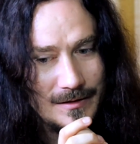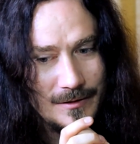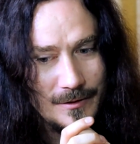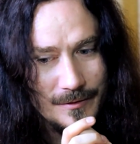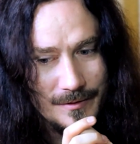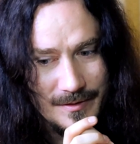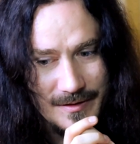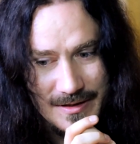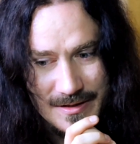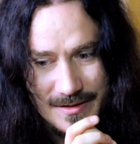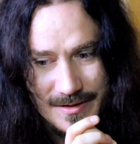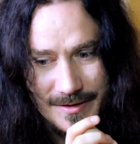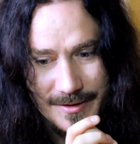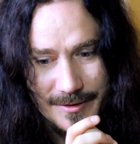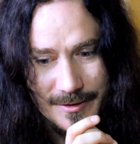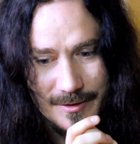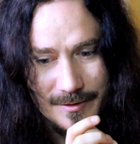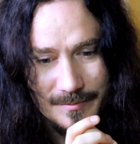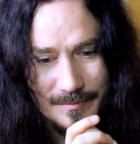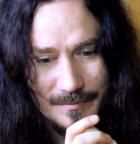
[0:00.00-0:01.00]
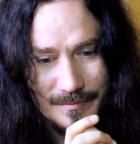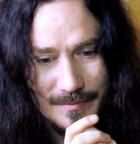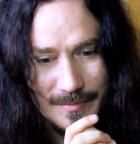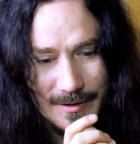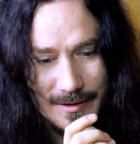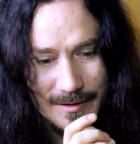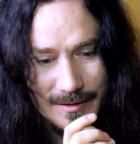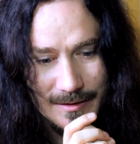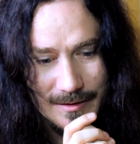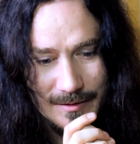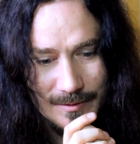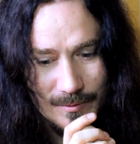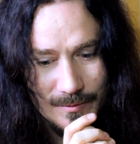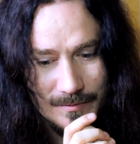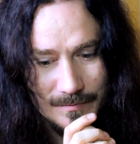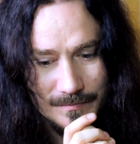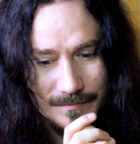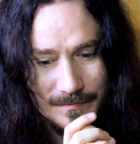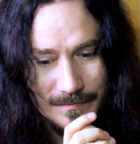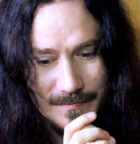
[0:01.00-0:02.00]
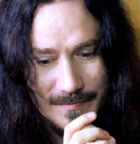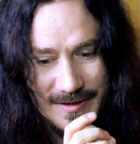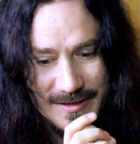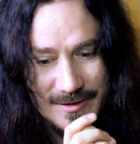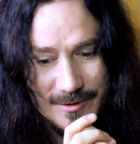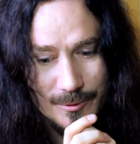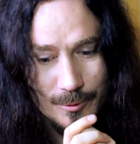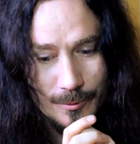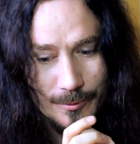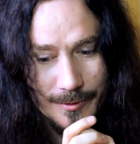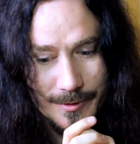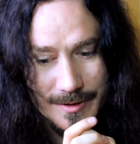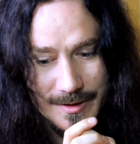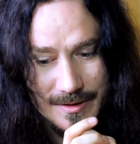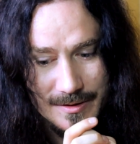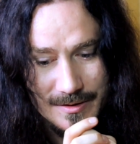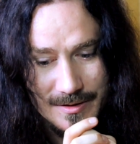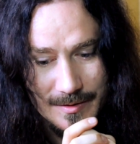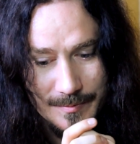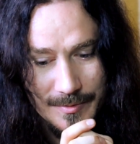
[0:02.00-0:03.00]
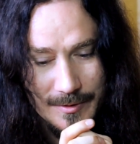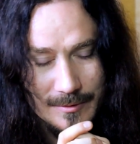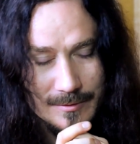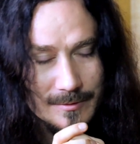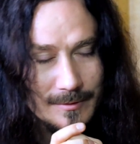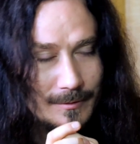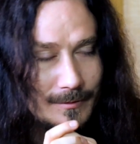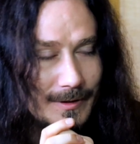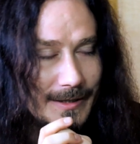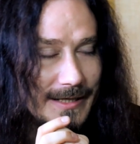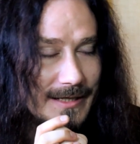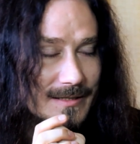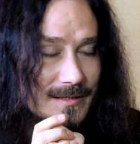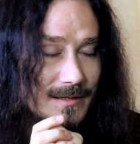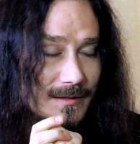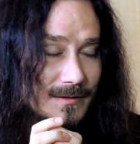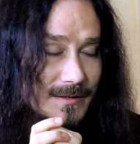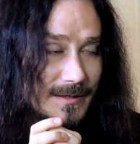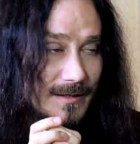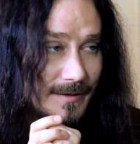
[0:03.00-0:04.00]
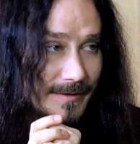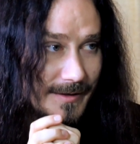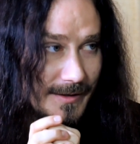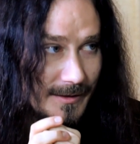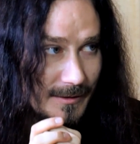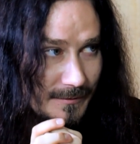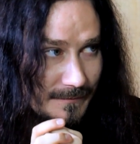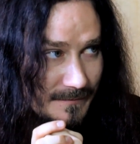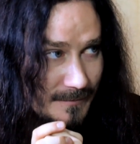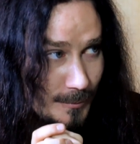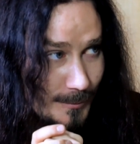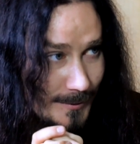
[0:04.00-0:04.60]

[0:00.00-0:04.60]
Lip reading: Not this year, but this tour is supposed to last until the end of